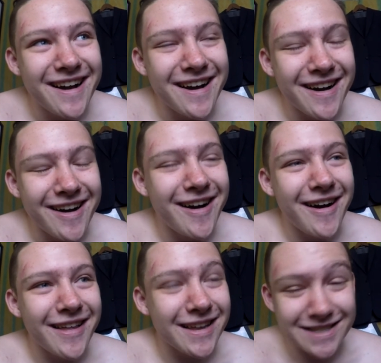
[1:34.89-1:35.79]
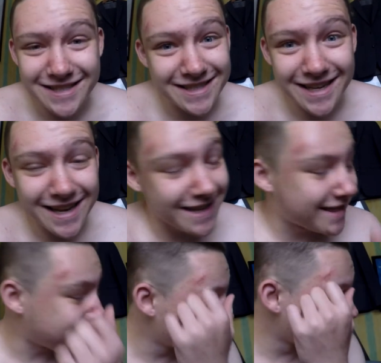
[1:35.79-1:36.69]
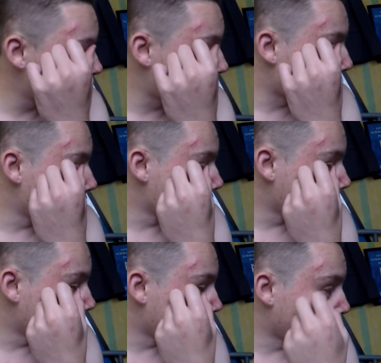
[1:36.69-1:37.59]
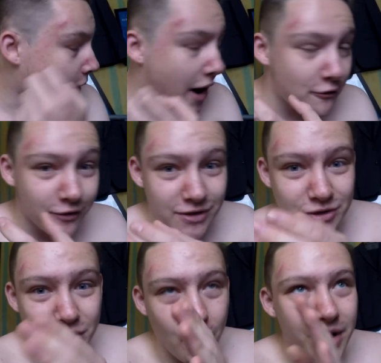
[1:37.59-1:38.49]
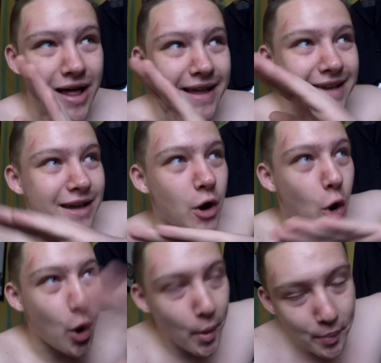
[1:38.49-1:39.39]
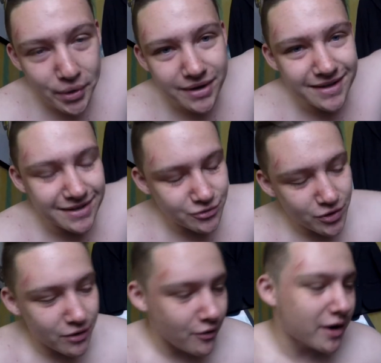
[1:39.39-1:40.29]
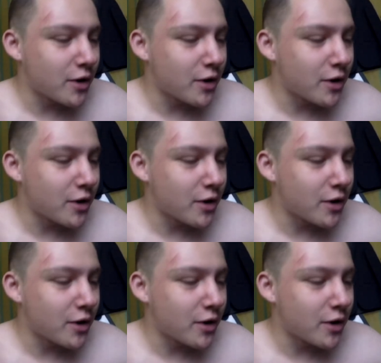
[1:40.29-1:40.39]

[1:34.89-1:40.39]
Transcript: Ah, uh, that's things are just going really, really well. Everything's just going like up. It's really, really